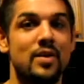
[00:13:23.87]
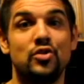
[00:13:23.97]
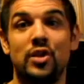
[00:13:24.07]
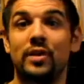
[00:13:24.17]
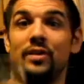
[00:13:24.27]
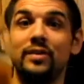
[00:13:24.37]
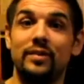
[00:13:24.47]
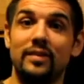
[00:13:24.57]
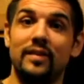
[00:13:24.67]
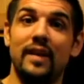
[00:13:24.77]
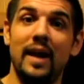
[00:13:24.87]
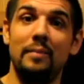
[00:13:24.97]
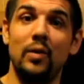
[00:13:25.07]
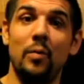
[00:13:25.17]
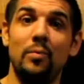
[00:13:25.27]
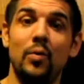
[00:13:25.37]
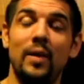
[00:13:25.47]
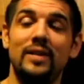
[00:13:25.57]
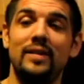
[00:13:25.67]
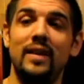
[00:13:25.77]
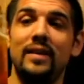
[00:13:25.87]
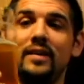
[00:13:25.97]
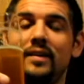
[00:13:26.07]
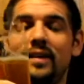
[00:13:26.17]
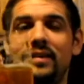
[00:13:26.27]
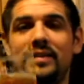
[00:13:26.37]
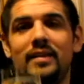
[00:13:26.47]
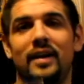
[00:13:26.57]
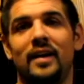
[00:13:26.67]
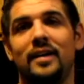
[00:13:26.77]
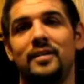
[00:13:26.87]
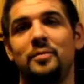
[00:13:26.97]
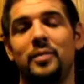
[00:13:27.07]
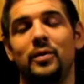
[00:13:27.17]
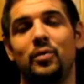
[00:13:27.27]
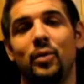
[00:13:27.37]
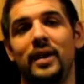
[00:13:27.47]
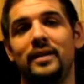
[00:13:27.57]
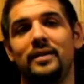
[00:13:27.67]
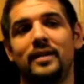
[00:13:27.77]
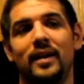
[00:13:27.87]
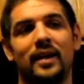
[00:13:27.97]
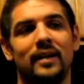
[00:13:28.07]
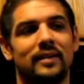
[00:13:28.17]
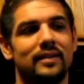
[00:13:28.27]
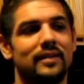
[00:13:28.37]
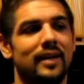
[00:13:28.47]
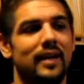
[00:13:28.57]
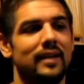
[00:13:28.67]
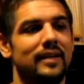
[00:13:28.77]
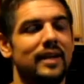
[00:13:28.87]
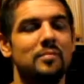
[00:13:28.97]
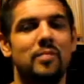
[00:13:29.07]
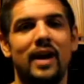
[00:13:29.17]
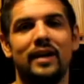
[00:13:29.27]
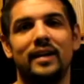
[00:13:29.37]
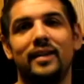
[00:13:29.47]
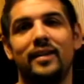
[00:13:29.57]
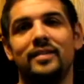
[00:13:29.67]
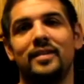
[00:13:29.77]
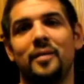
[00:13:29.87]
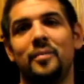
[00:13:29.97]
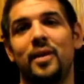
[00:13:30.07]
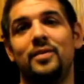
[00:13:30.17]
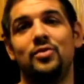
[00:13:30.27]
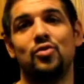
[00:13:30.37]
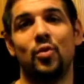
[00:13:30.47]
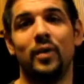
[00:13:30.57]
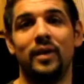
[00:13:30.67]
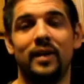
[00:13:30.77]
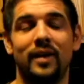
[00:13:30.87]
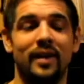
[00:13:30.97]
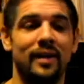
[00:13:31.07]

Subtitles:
cheers! Happy Homebrew Wednesday. It's been great kind of getting back into this. I'm enjoying